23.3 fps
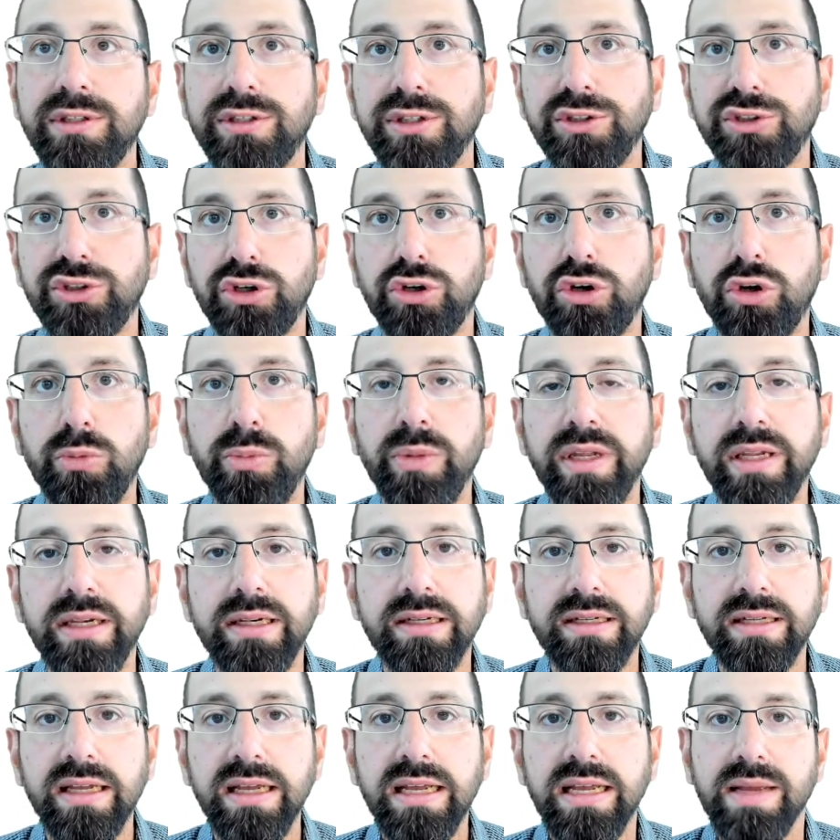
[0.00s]

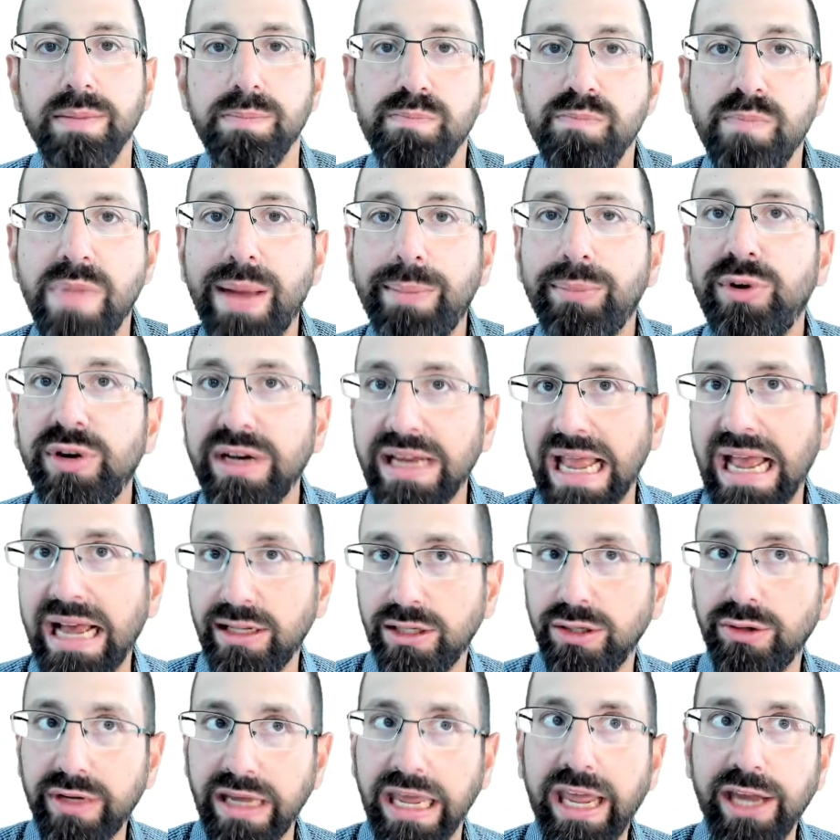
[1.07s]
determined memory
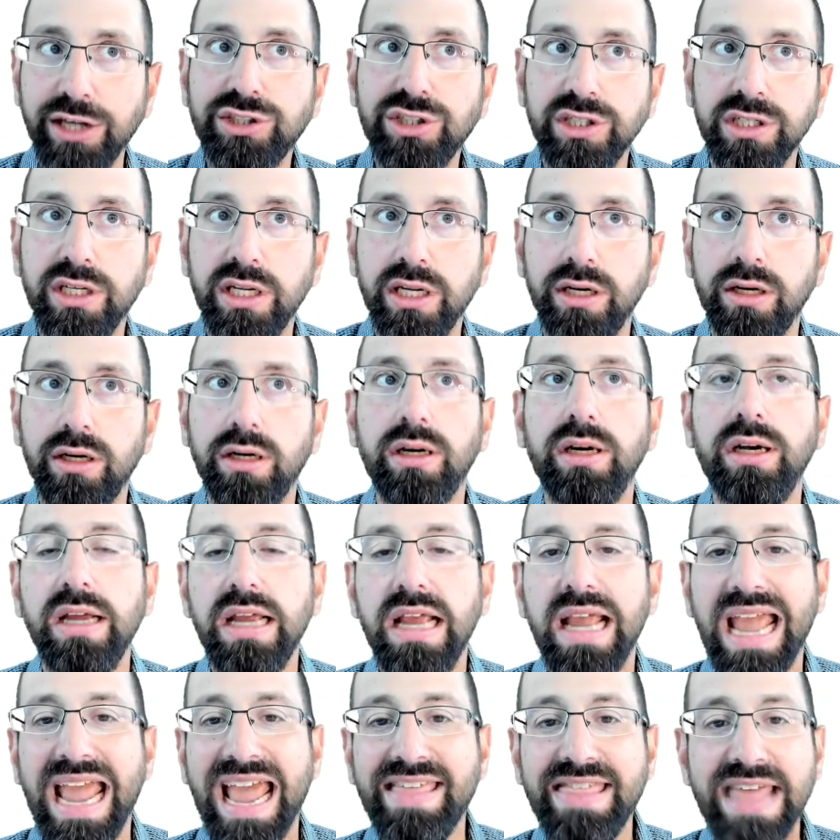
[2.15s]
allocation here.
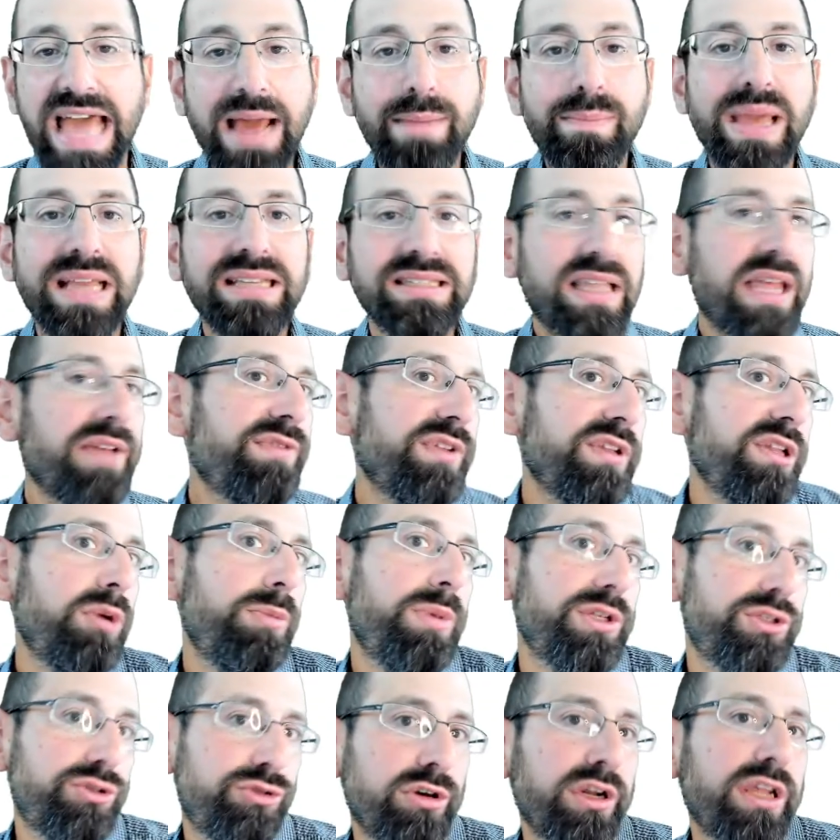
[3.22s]
And that makes life a little
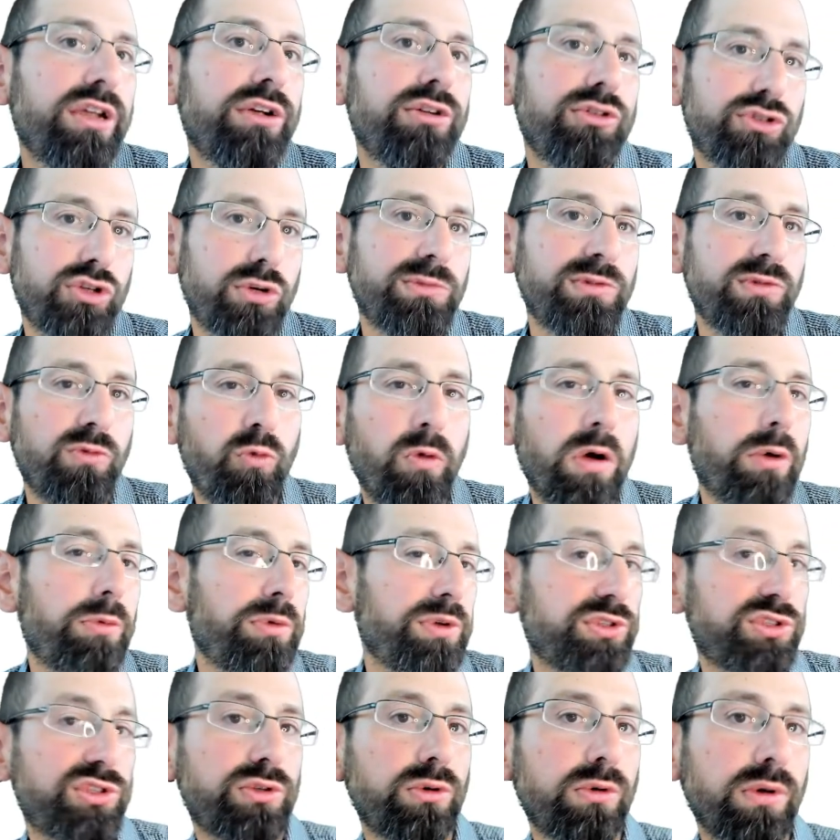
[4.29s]
bit trickier in terms of where we
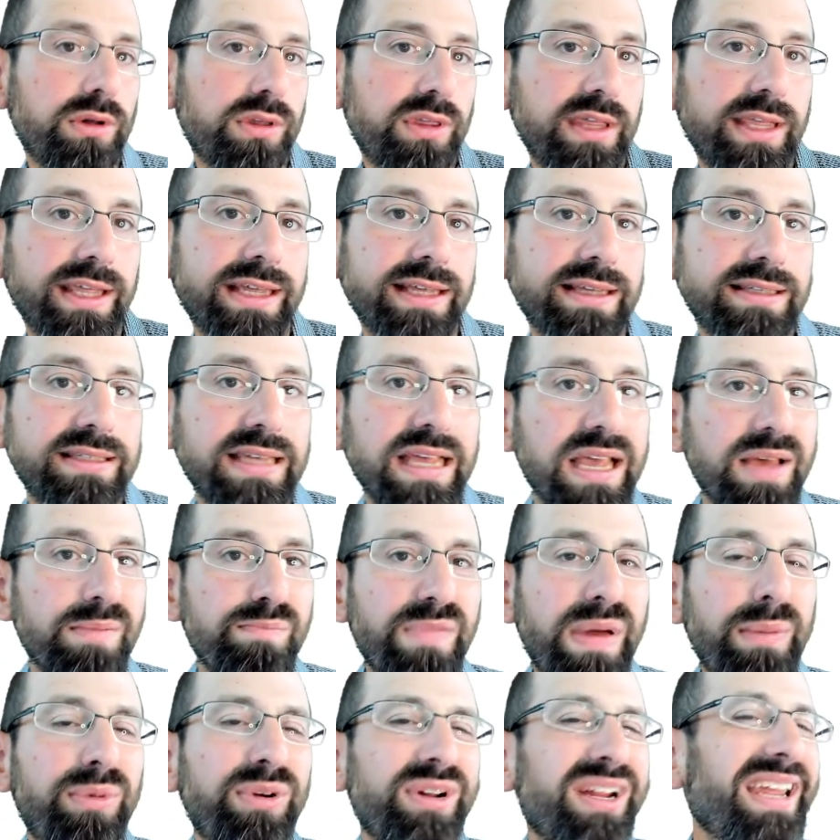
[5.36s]
store things.
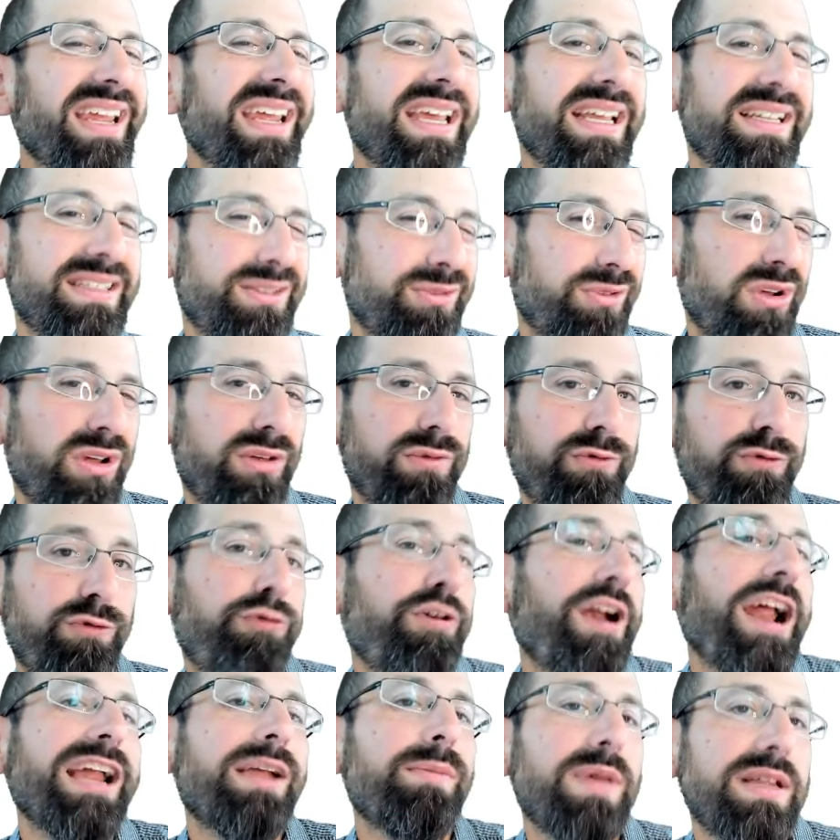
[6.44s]
Memory can get so-called
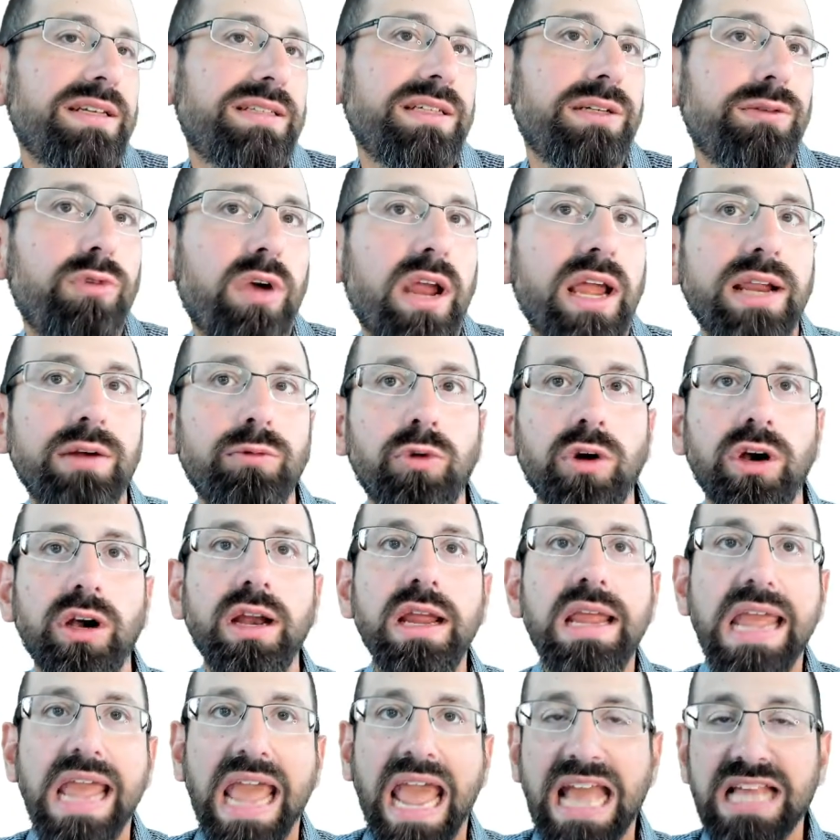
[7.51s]
fragmented, right? Where
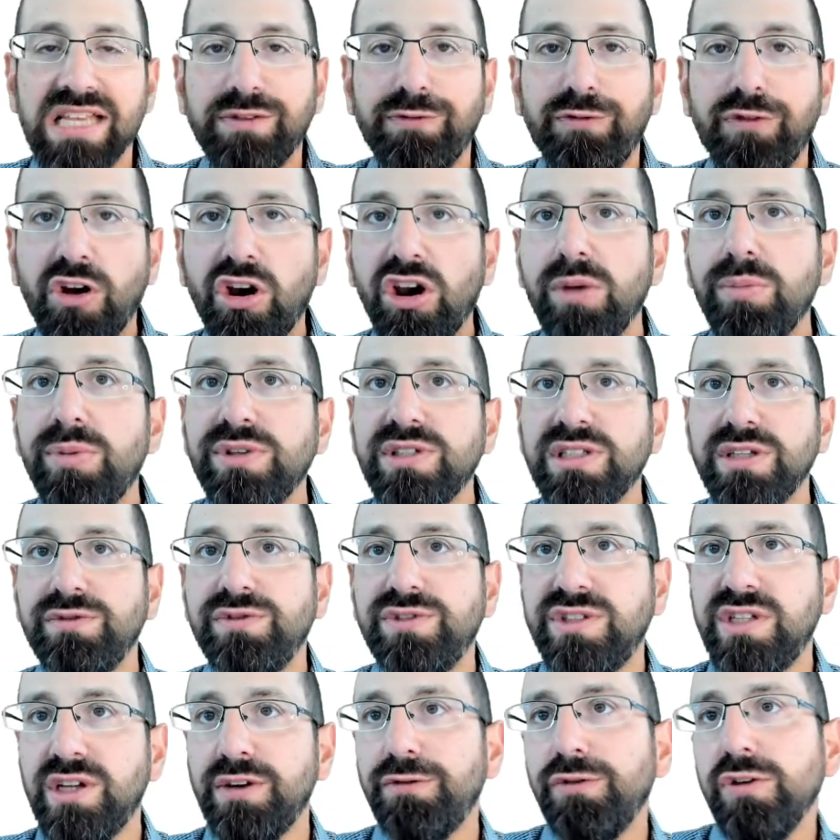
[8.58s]
as variables
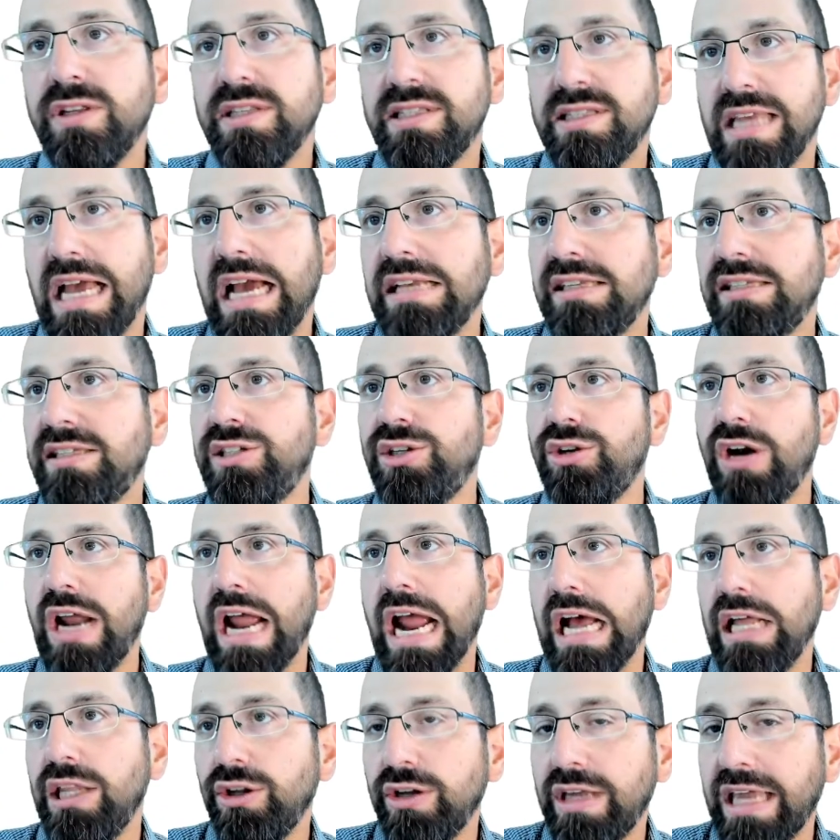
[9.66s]
of different sizes are
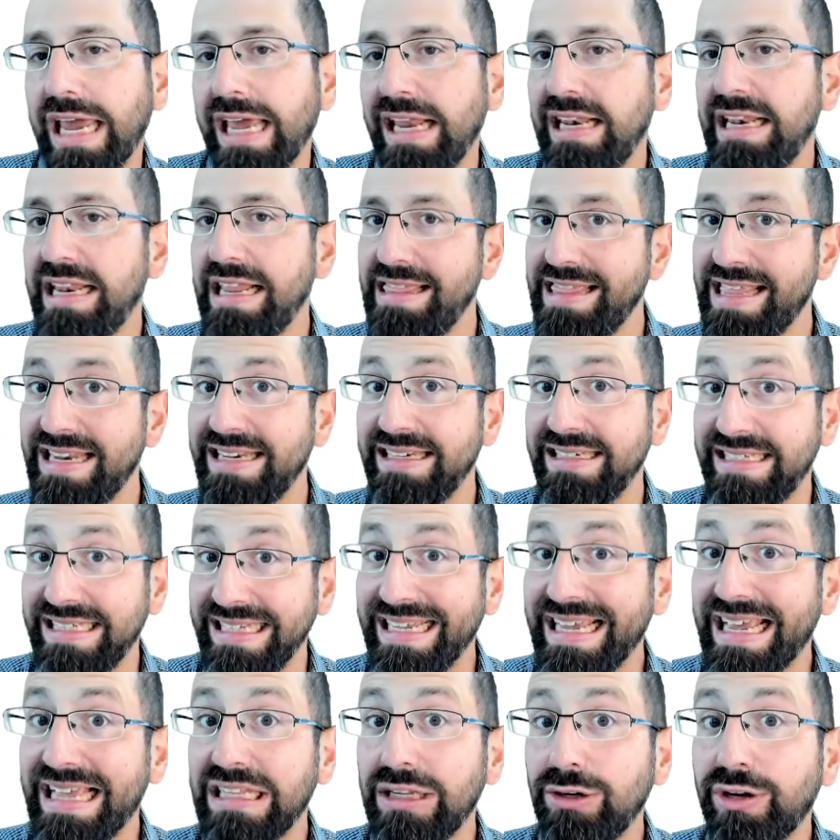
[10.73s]
allocated and then
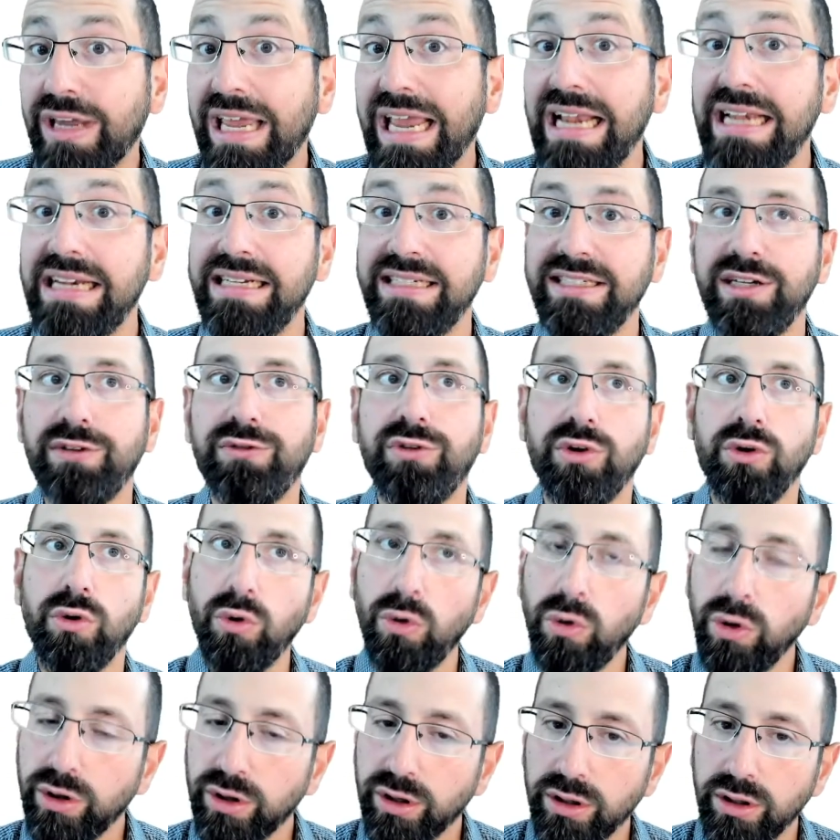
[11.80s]
deallocated in different
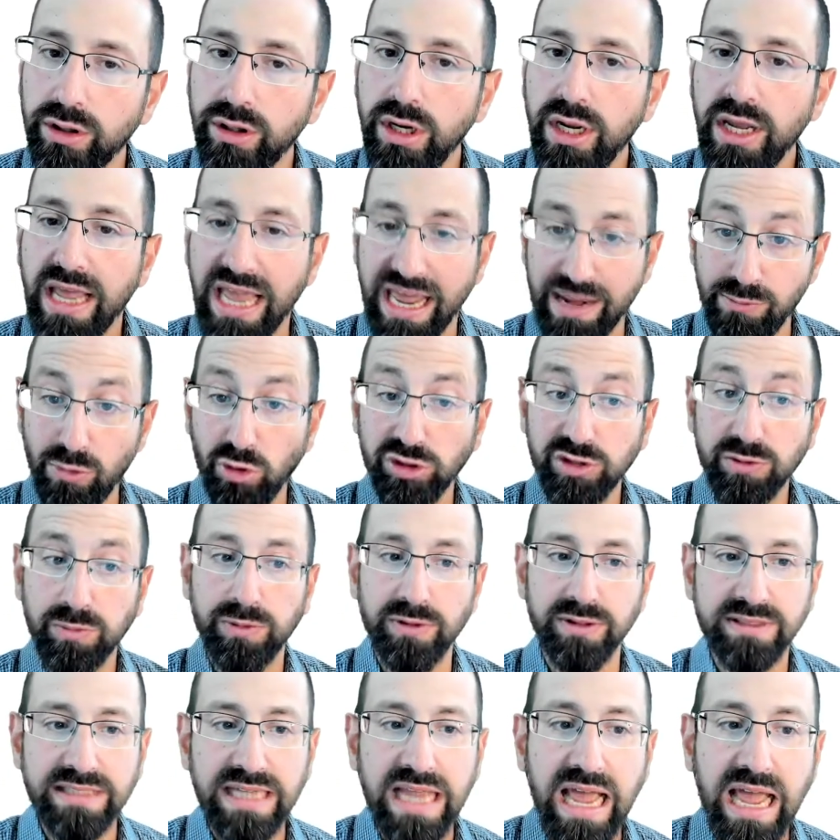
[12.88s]
order and
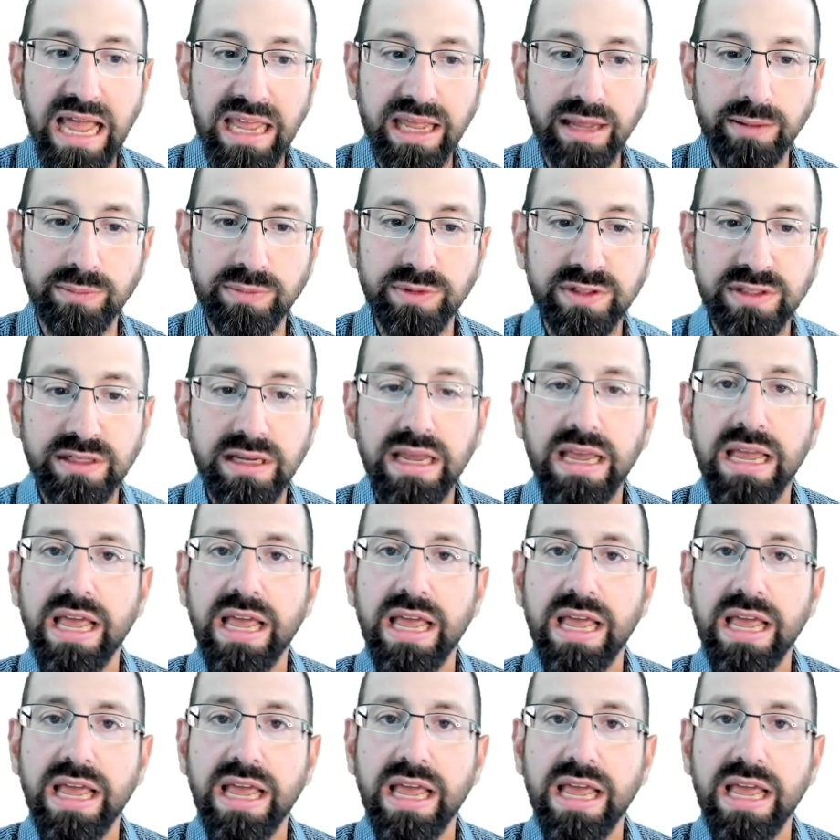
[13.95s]
multiple times,